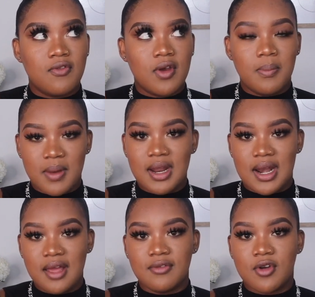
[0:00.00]
very better
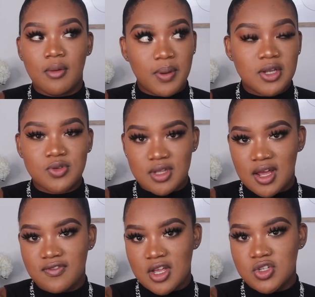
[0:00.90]
life compared to the
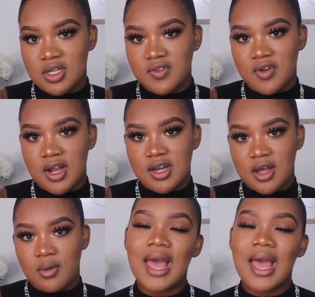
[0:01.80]
life that you're living right now.